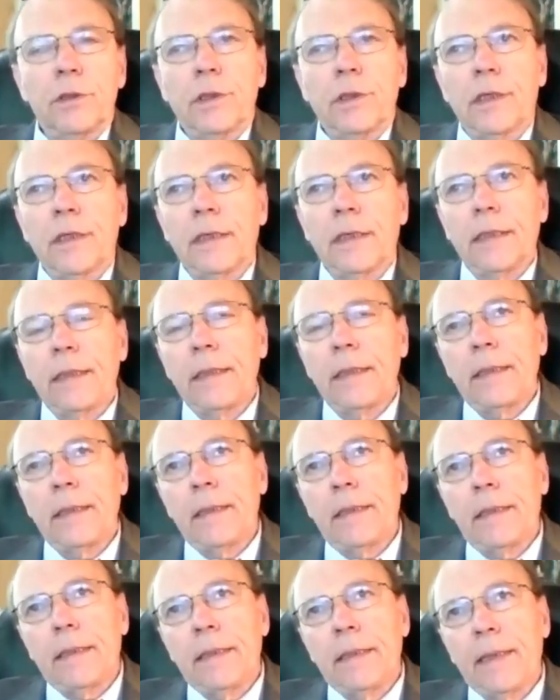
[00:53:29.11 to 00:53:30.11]

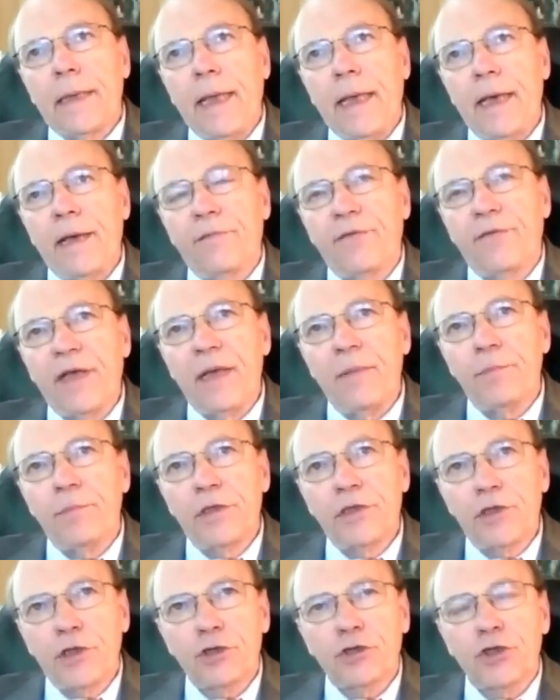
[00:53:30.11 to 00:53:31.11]
have a
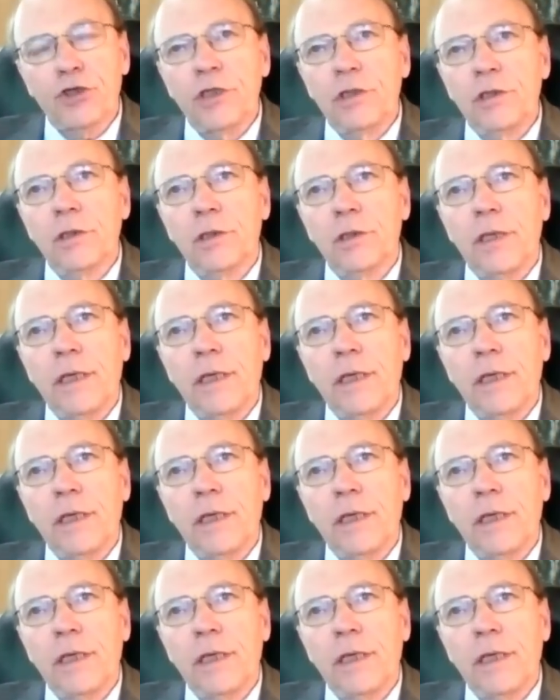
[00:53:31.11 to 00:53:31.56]
petition,